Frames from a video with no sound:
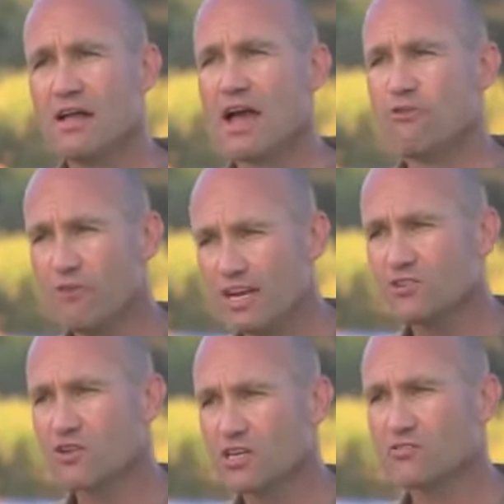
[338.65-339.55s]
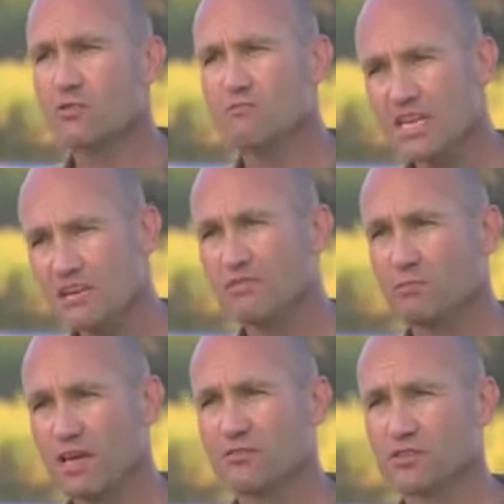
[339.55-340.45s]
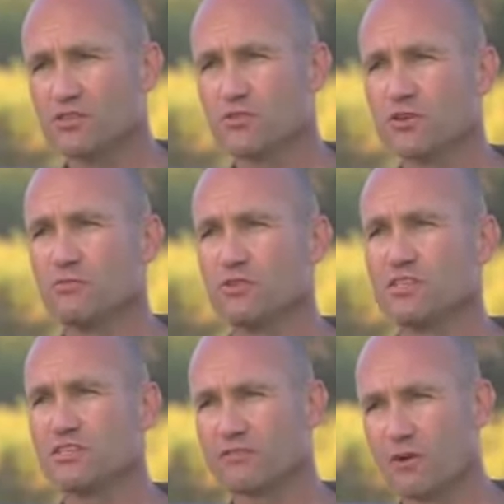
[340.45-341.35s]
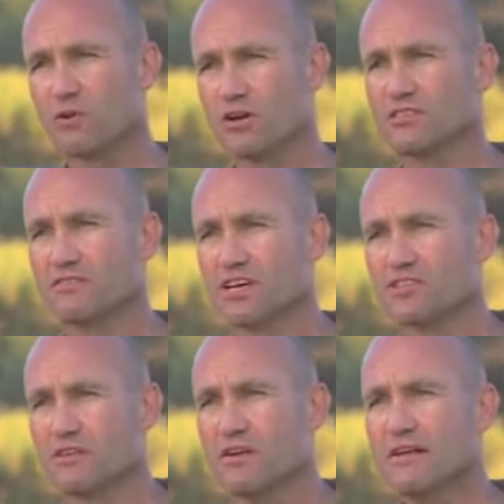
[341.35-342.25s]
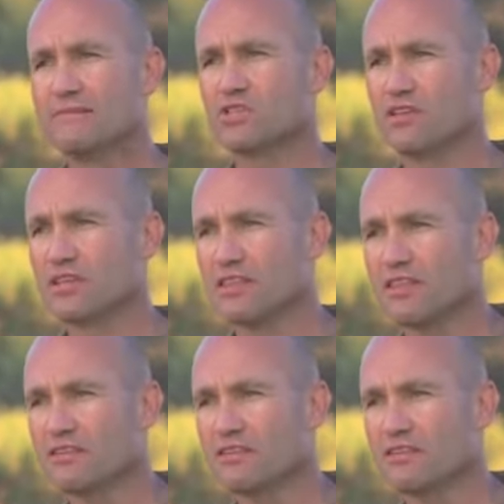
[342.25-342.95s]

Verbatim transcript: and really transfer meaningful benefits to communities from conservation so that,